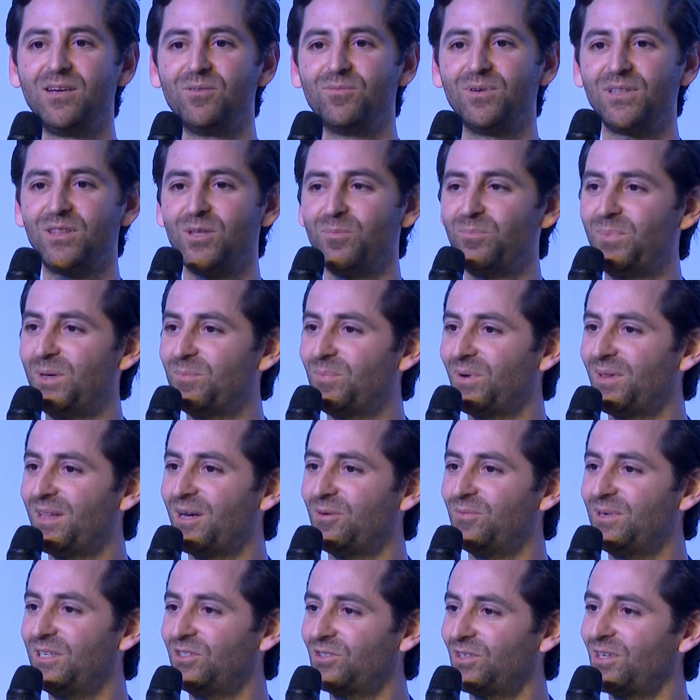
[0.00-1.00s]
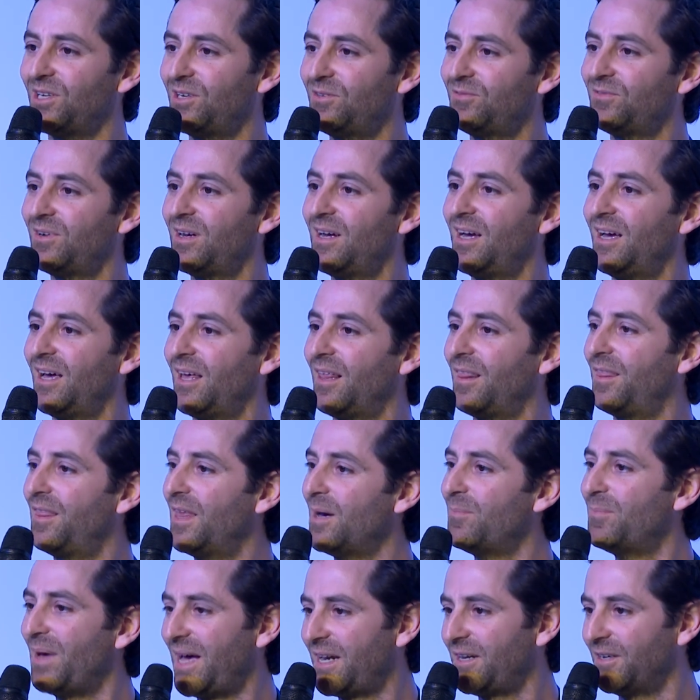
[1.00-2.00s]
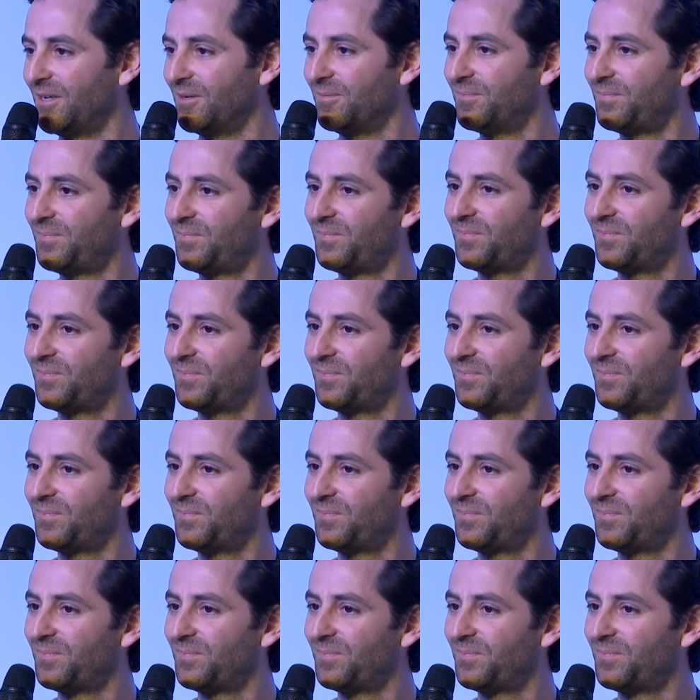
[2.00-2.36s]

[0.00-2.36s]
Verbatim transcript: with the people that we serve, the better.